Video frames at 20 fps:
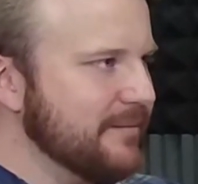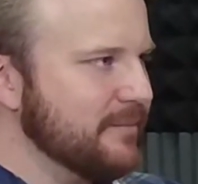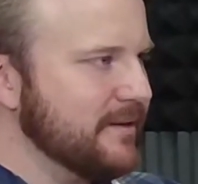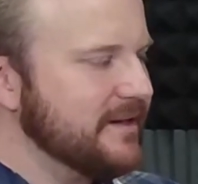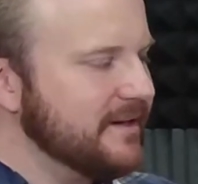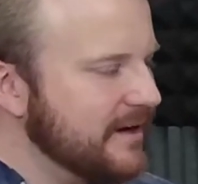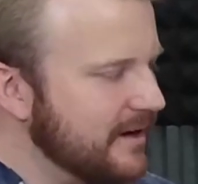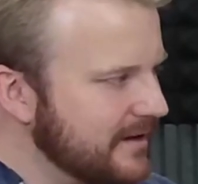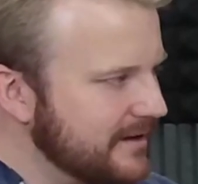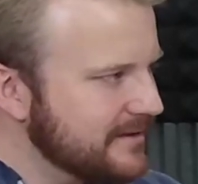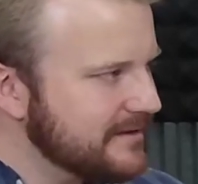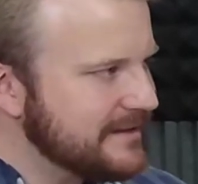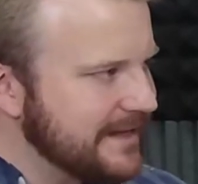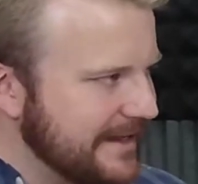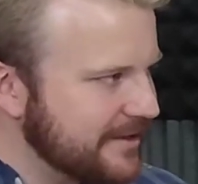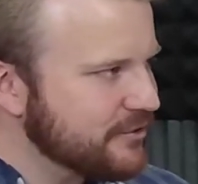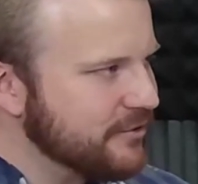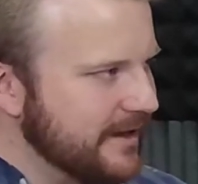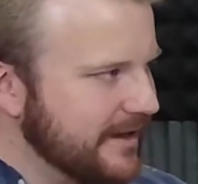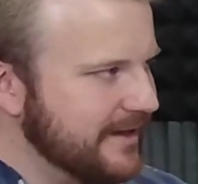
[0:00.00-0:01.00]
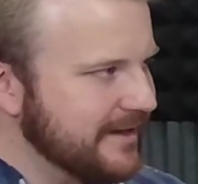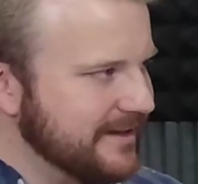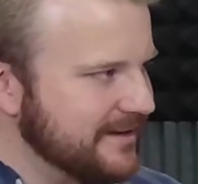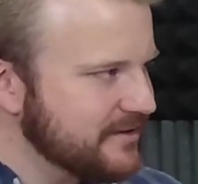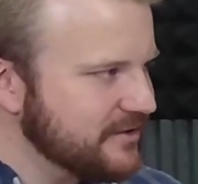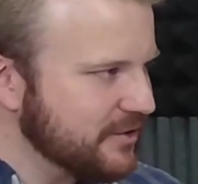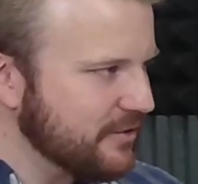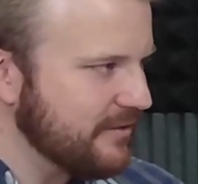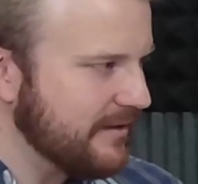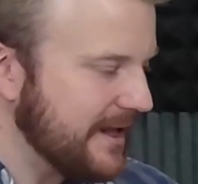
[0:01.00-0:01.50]
Because that training is
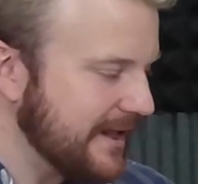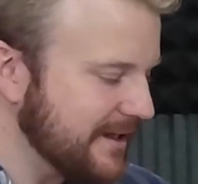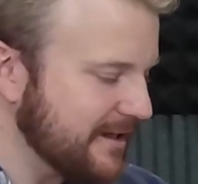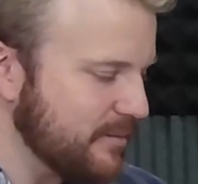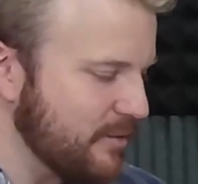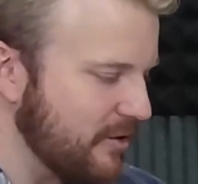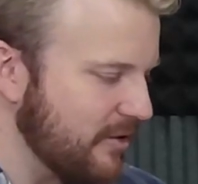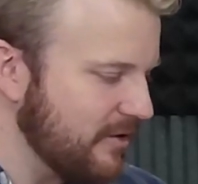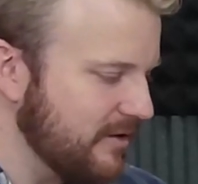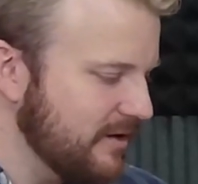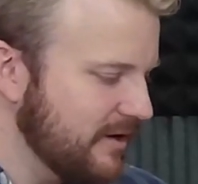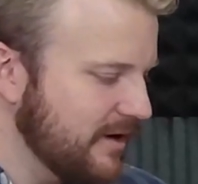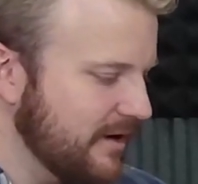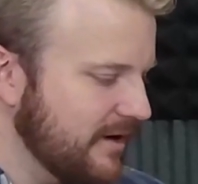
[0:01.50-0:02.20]
so valuable,